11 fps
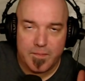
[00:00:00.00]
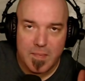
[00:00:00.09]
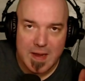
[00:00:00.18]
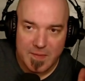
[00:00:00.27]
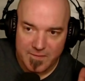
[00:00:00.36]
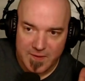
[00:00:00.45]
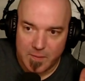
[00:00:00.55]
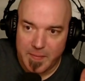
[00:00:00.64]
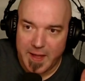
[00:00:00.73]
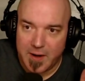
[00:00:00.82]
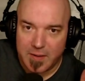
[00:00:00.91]
make me feel
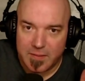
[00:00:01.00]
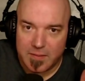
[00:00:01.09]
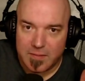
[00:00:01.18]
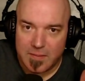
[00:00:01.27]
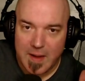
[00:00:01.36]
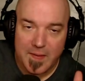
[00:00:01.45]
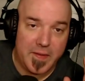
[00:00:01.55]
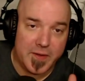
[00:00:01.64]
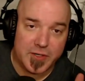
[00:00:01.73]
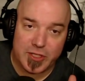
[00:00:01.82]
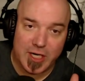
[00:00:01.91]
better. And then
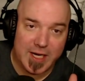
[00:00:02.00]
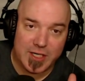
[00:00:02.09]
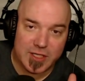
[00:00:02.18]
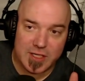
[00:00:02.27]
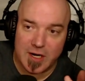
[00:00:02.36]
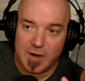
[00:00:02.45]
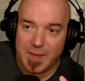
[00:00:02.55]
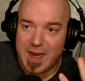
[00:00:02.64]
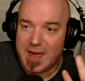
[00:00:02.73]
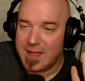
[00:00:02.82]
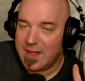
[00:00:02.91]
there's changes that are
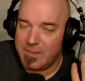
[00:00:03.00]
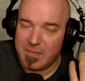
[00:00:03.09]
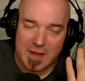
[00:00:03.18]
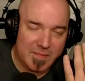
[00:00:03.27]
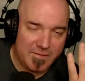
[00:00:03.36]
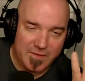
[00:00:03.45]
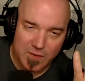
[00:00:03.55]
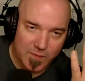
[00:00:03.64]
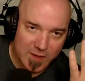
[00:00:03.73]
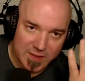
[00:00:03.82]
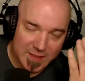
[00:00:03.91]
made that make me feel
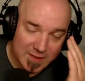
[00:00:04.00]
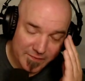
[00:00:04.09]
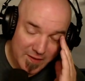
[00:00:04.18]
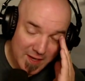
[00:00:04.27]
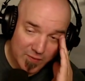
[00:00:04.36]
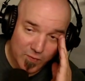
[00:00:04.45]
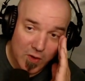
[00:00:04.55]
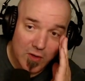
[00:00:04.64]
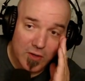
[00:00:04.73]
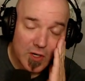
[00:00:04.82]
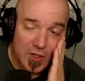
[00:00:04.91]
worse. It's a fucking
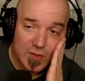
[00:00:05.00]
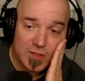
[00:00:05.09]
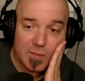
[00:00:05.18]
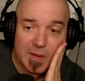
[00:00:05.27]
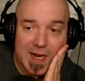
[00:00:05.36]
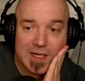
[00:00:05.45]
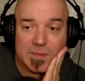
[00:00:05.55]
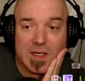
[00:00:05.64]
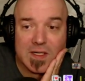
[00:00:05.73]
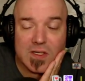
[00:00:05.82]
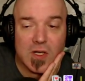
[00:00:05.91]
roller coaster,
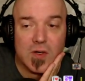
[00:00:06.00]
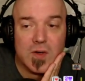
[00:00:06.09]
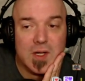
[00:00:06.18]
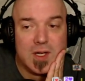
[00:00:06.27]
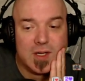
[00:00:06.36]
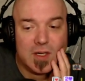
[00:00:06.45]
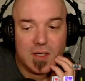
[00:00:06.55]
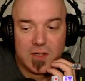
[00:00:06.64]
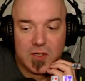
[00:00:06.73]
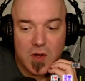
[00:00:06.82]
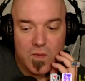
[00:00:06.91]
Backspace. So
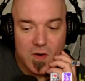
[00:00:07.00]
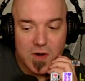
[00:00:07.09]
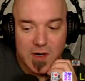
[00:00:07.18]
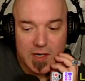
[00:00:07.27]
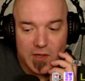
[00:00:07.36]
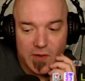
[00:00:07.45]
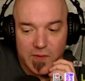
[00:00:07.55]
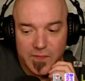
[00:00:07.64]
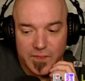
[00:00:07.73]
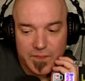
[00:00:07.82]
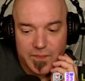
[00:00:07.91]
don't worry,
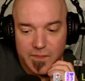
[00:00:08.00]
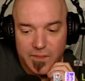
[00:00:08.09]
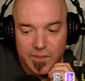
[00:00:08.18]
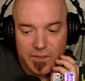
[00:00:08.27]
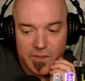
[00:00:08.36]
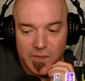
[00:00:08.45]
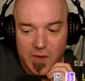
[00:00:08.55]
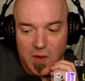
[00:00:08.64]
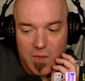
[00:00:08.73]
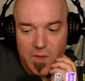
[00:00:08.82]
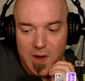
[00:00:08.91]
dude.
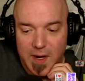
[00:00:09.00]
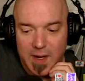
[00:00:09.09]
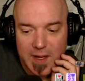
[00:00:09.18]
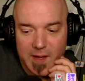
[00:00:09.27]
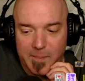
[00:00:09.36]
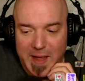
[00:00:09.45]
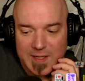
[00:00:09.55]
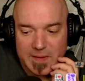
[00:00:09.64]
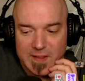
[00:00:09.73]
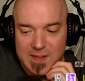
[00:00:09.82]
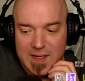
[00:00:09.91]
Don't worry.
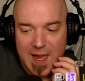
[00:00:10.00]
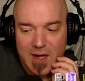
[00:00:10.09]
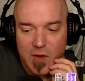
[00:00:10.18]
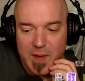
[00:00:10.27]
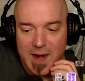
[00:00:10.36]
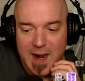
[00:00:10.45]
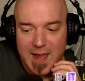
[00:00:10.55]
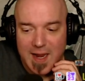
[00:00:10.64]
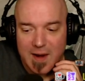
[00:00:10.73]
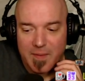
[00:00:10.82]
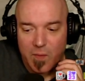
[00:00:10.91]
Backspace says, I know, man, I
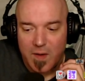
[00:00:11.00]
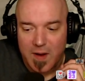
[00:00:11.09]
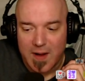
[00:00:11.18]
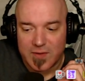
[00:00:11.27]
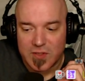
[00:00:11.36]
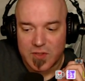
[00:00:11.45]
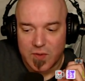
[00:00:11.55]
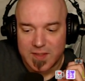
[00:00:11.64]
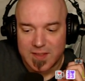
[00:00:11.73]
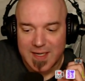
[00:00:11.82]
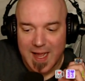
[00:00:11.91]
get it, but what I was sold
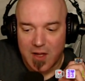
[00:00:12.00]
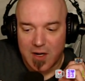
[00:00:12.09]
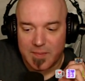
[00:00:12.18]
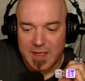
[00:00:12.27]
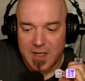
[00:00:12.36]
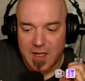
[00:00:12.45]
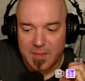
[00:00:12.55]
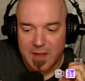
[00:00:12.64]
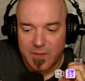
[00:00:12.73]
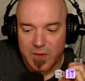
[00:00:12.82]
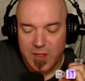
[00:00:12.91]
is not going to be
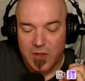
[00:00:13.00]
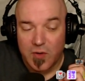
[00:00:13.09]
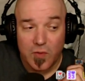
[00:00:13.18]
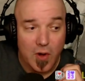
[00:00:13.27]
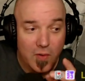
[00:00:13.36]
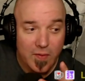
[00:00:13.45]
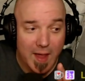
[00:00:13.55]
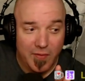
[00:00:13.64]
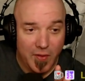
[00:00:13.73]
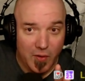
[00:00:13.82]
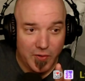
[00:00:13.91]
coming. Well, you don't know
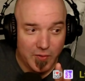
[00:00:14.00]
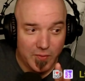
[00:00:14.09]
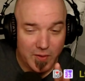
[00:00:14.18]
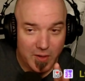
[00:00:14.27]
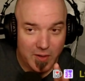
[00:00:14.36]
that, though, dude.